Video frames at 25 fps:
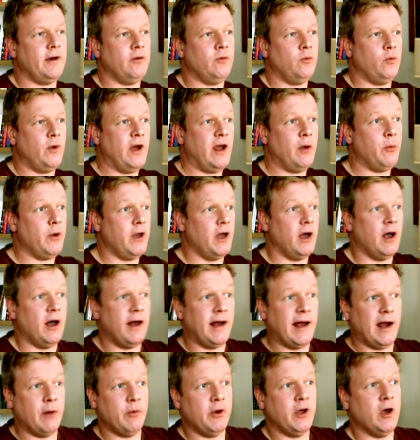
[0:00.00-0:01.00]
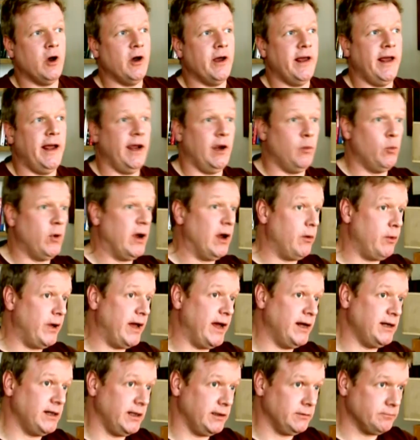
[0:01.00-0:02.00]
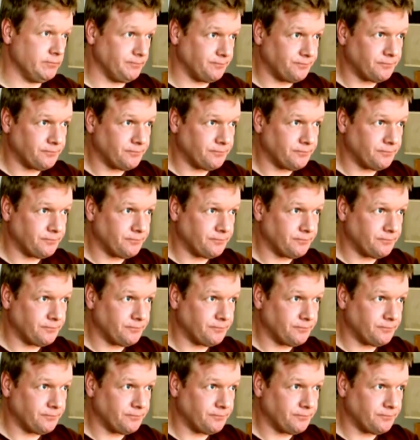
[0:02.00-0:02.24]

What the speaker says: where we are, how we got here and where we're heading,